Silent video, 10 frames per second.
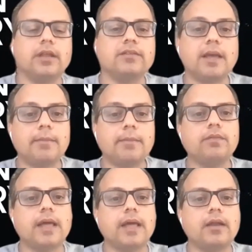An
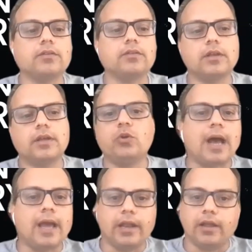example of that is when
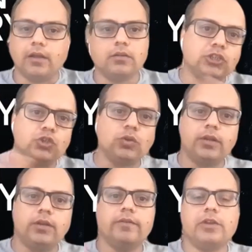you're hiring, make sure
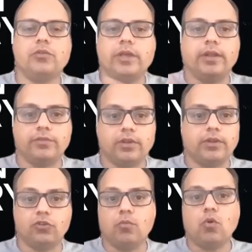that when you say
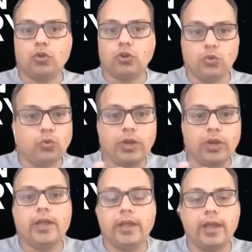it's remote, you
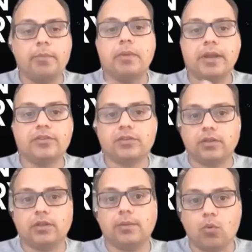really
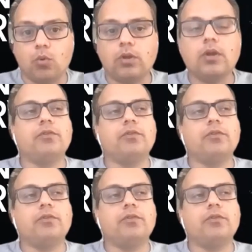embrace remote.